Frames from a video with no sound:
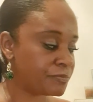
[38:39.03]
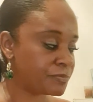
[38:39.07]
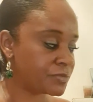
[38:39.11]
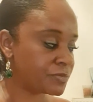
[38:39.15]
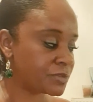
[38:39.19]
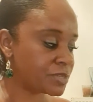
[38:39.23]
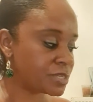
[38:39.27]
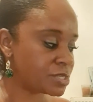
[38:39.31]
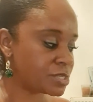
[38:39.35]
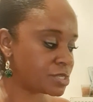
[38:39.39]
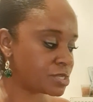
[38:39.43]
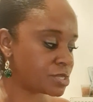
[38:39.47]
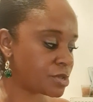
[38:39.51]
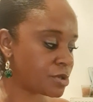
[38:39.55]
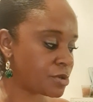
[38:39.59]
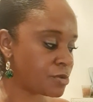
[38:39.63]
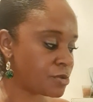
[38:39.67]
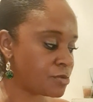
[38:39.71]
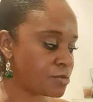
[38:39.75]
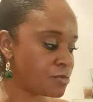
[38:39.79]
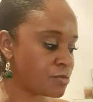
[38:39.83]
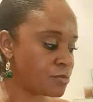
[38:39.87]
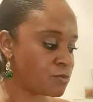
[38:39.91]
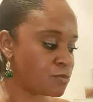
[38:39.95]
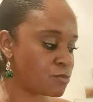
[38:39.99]

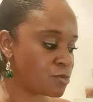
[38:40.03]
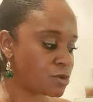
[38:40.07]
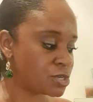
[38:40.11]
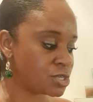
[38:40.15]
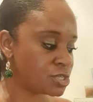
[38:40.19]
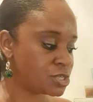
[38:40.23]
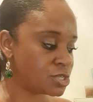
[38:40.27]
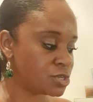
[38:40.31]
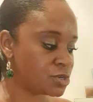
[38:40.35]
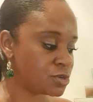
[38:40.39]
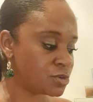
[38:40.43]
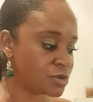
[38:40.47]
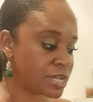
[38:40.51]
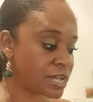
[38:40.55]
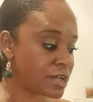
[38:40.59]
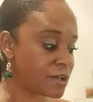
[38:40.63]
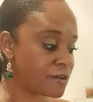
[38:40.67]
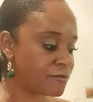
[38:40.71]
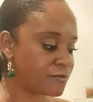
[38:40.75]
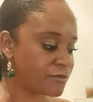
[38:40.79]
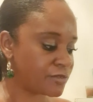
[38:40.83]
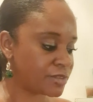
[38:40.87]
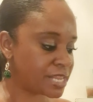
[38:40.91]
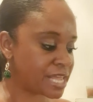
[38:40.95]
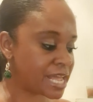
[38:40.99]
so look
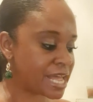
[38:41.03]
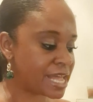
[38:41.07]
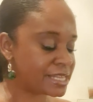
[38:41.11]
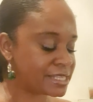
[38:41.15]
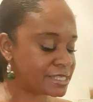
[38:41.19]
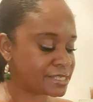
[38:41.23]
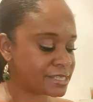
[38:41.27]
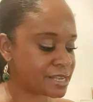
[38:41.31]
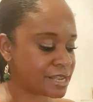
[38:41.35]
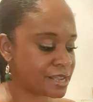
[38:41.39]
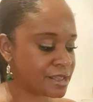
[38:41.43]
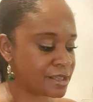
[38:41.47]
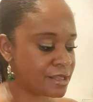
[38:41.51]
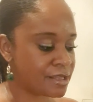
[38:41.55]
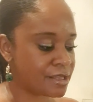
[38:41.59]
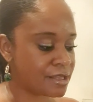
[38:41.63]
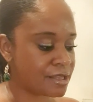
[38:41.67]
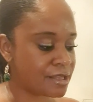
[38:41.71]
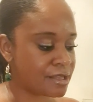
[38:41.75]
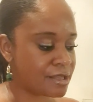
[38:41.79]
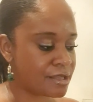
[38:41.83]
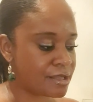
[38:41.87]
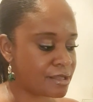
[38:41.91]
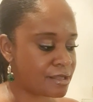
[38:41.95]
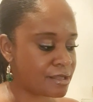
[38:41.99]
out for that.
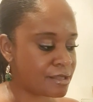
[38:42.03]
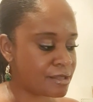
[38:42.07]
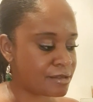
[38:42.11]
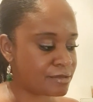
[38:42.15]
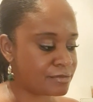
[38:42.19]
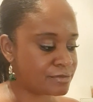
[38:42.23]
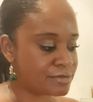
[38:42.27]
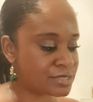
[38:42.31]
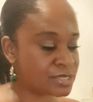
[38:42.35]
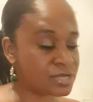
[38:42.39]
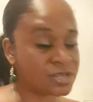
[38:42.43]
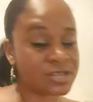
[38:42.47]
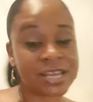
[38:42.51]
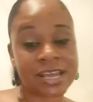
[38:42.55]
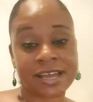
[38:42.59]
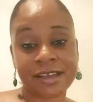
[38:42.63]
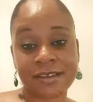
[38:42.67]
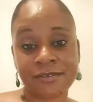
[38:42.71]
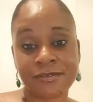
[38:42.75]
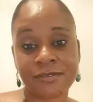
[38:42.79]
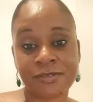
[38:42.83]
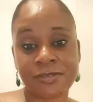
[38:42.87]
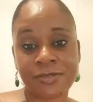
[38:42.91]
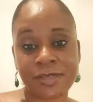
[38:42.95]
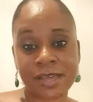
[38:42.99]
So
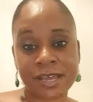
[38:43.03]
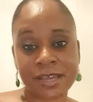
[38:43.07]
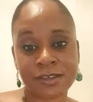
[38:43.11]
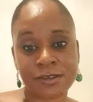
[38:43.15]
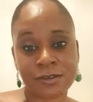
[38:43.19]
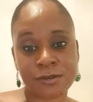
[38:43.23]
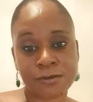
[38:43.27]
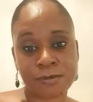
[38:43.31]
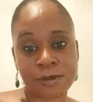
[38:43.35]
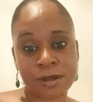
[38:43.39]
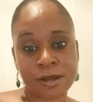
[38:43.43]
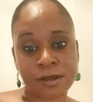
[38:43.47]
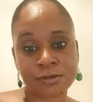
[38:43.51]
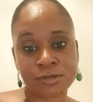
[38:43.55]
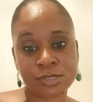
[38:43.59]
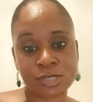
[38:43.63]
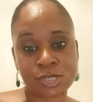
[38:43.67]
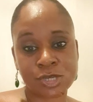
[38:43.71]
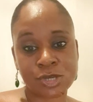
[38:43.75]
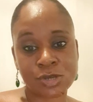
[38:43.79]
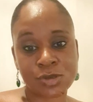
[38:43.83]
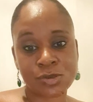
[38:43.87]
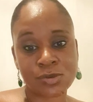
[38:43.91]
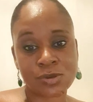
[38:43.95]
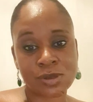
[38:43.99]
yeah, thank you pile
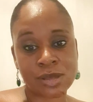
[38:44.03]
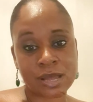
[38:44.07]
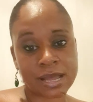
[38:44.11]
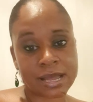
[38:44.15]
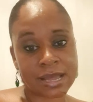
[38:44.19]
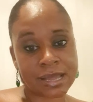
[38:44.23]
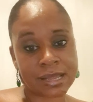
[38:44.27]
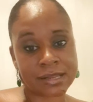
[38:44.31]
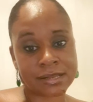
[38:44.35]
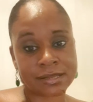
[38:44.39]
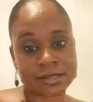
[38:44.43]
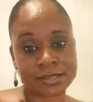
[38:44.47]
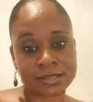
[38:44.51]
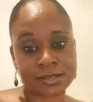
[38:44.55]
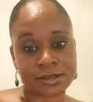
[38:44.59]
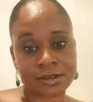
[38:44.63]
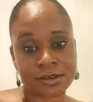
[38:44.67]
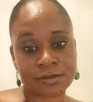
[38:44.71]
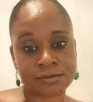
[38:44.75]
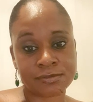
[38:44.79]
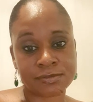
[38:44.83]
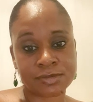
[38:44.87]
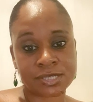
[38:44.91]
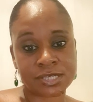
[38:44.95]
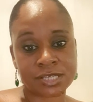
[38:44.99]
2,
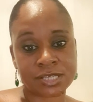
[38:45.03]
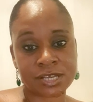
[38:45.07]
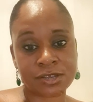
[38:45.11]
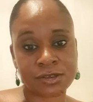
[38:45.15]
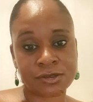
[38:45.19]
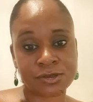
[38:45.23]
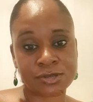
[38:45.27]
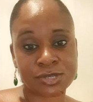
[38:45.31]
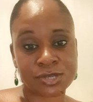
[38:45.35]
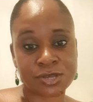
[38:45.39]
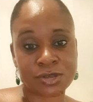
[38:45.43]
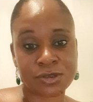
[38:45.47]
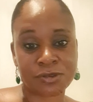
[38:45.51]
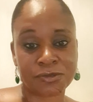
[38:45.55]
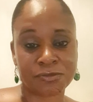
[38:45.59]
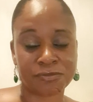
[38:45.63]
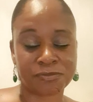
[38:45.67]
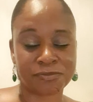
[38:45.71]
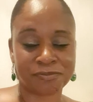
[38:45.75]
and see you soon.